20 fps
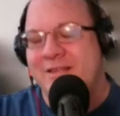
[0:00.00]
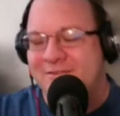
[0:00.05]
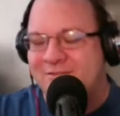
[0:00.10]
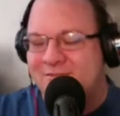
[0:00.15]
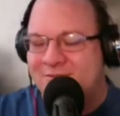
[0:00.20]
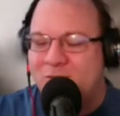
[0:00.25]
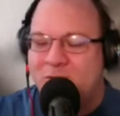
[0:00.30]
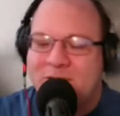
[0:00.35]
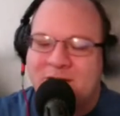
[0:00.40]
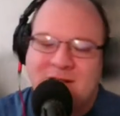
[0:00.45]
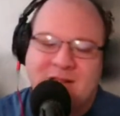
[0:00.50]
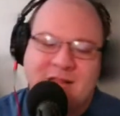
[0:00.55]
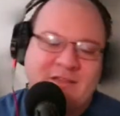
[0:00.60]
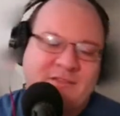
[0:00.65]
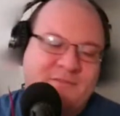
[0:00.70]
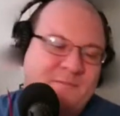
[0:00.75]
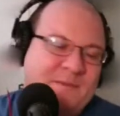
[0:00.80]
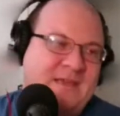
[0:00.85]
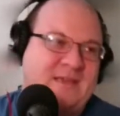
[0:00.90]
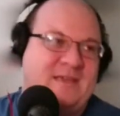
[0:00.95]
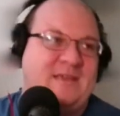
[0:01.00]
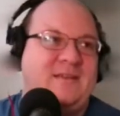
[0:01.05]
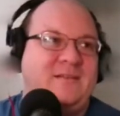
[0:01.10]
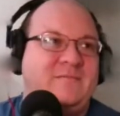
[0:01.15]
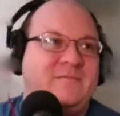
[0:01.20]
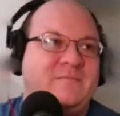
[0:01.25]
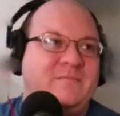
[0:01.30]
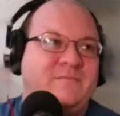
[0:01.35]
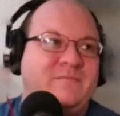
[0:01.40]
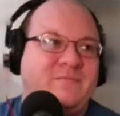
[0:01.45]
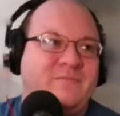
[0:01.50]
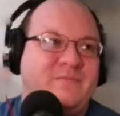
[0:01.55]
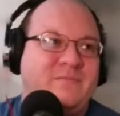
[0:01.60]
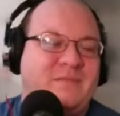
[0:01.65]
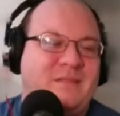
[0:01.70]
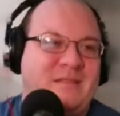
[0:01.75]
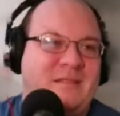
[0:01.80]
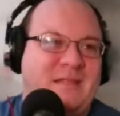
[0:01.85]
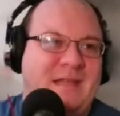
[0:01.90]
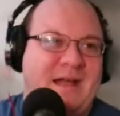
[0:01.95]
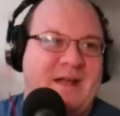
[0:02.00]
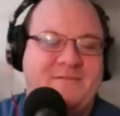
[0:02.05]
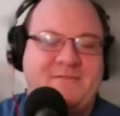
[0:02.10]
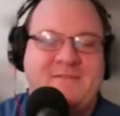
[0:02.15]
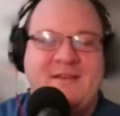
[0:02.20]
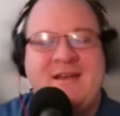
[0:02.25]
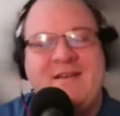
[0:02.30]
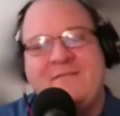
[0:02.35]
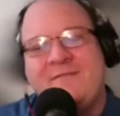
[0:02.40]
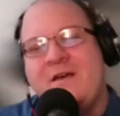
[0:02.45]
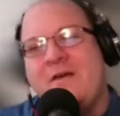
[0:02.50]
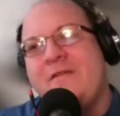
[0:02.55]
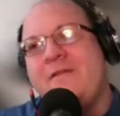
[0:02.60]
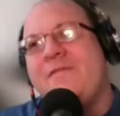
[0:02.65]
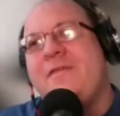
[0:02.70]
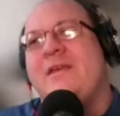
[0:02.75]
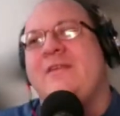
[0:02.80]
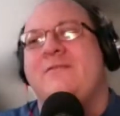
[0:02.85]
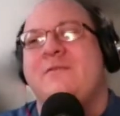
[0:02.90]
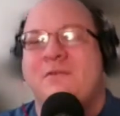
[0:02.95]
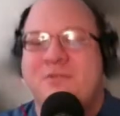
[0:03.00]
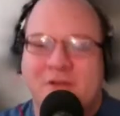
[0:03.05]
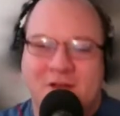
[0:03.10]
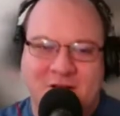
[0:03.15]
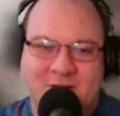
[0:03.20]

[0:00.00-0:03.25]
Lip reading: historically speaking, outside of other things we'll